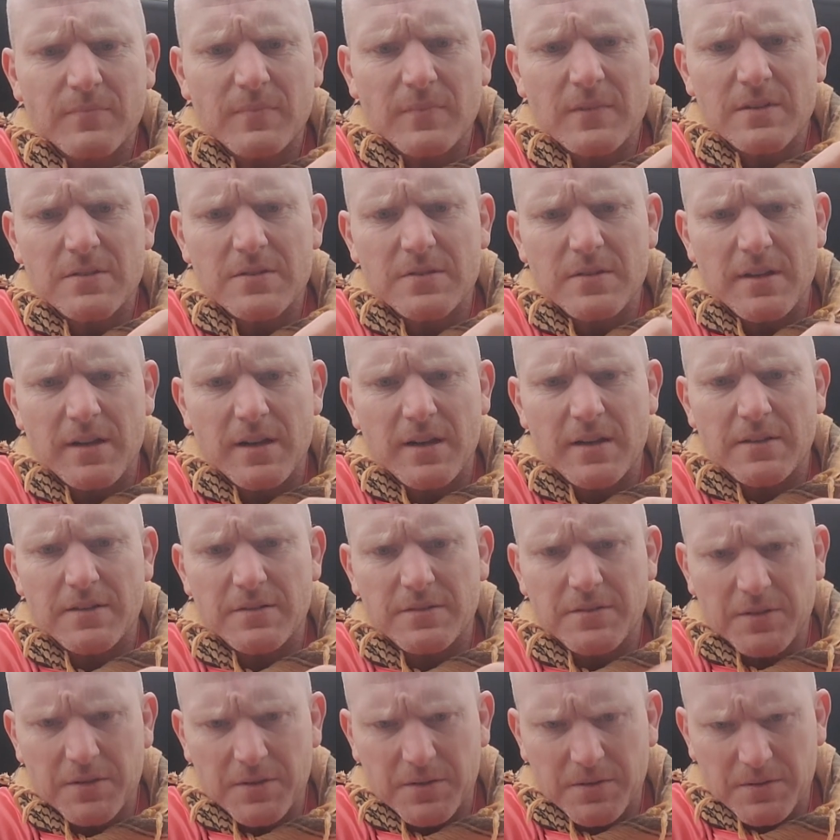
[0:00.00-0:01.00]
so that I
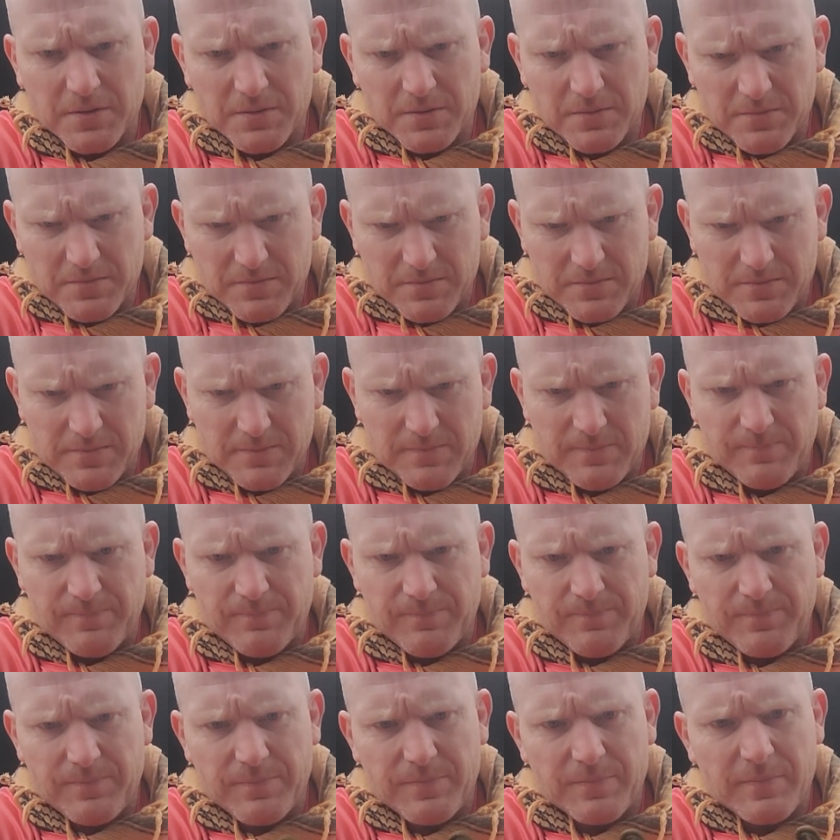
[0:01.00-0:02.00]
don't
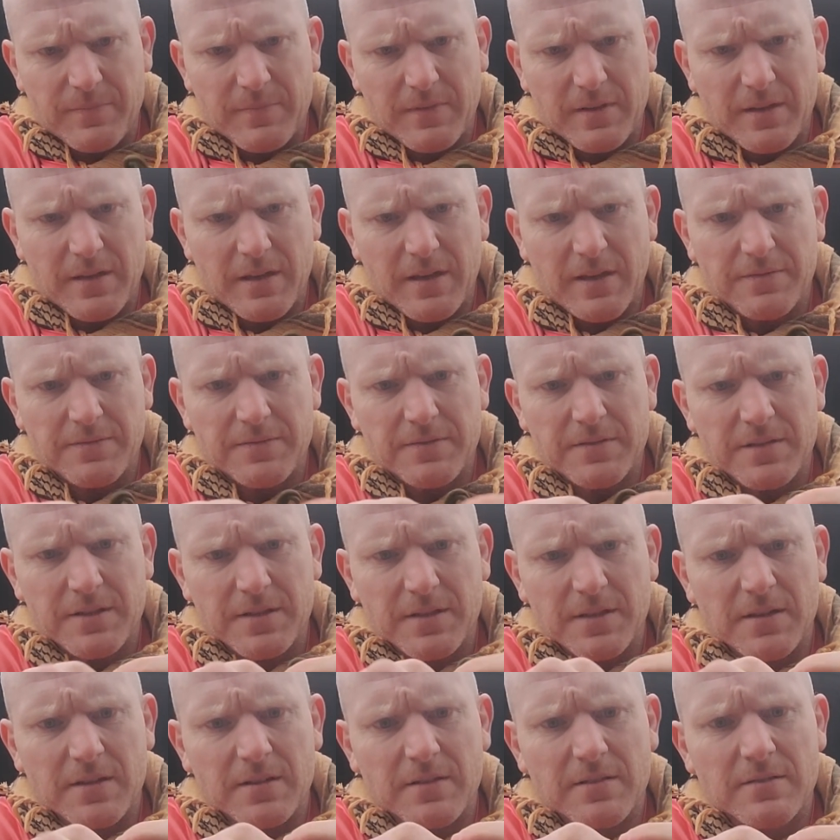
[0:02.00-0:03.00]
have
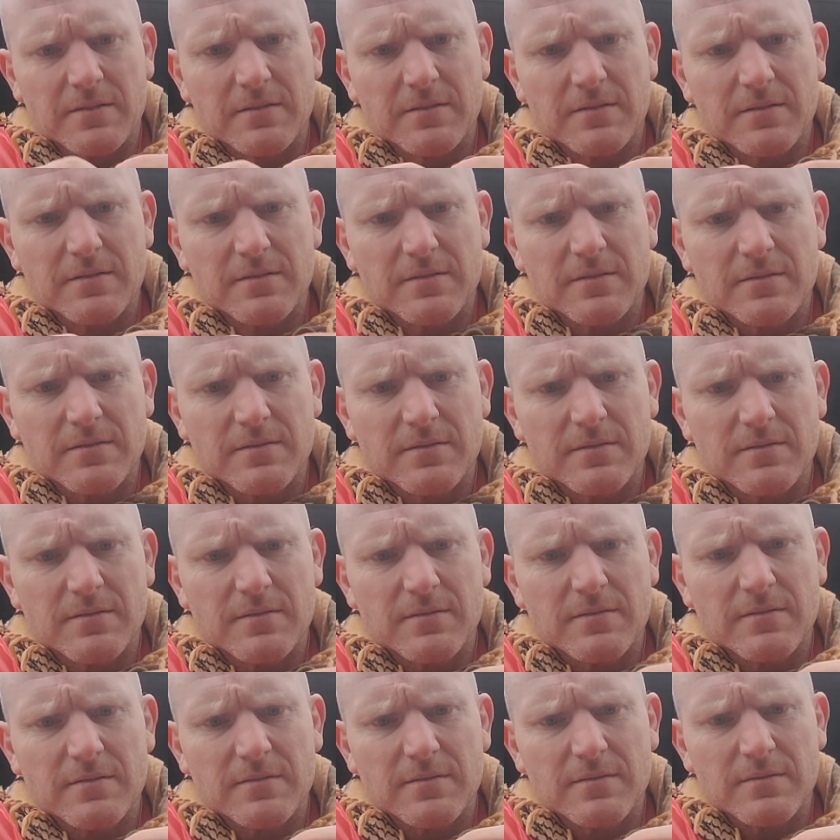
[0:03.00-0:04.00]
to
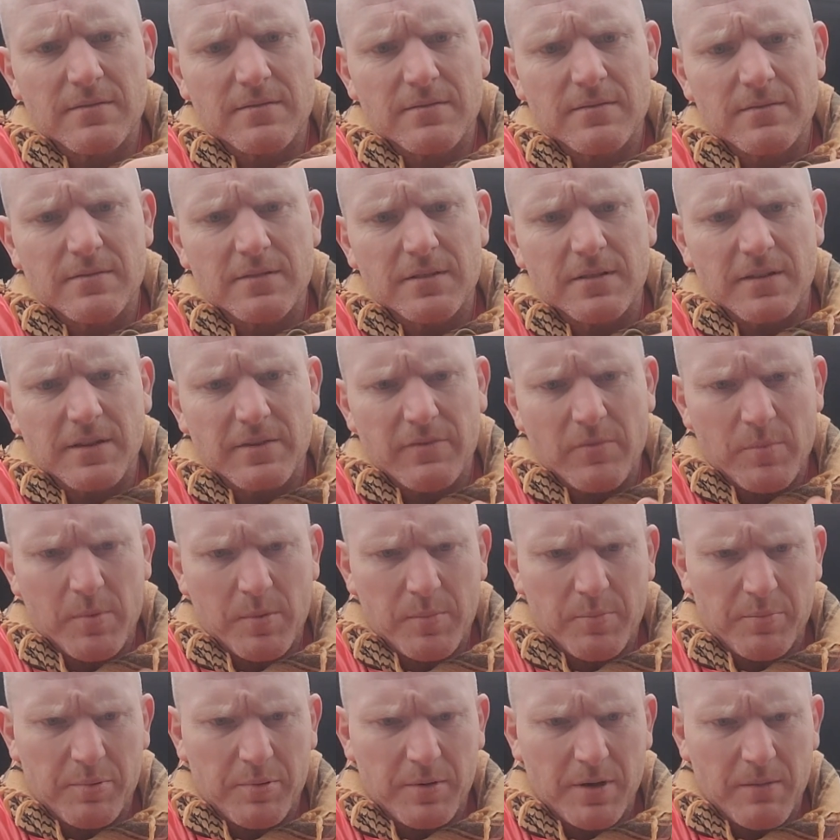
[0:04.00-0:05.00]
have a
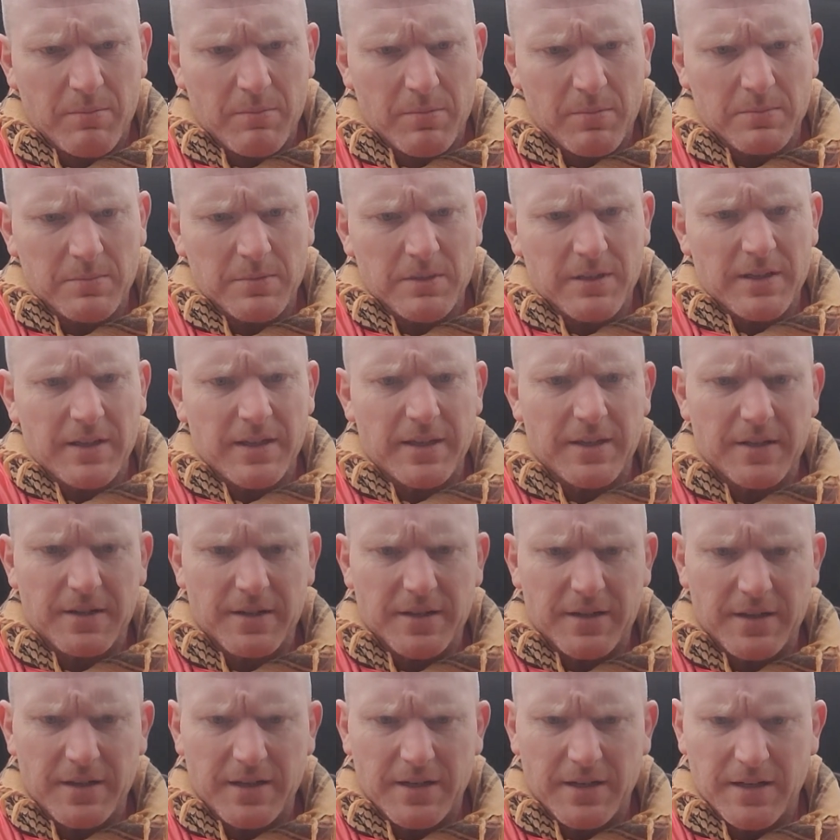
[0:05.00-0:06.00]
big problem
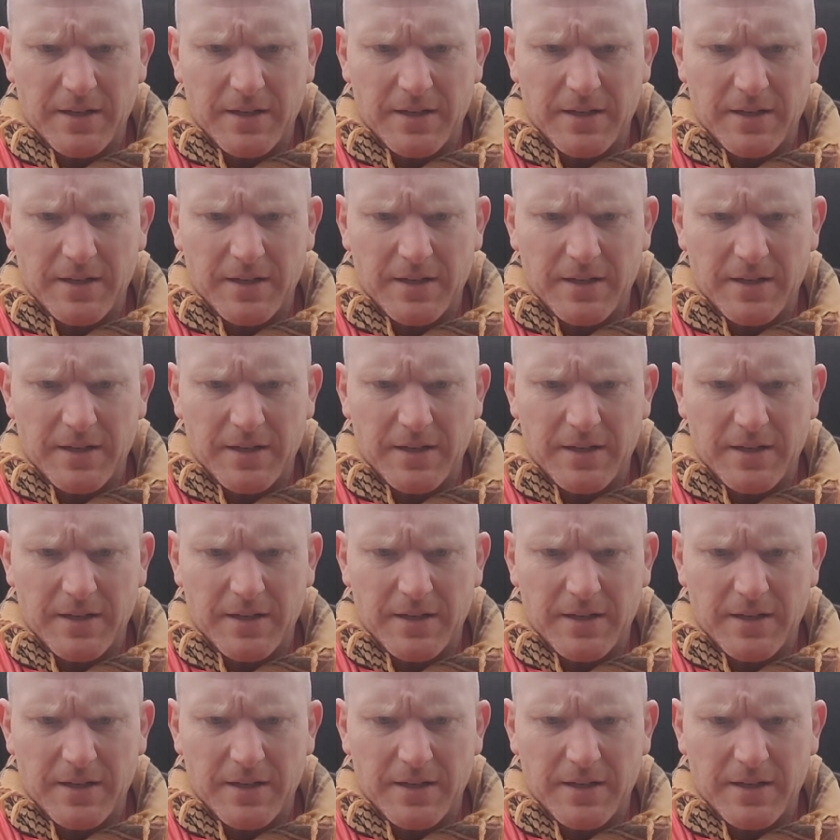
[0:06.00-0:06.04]
later.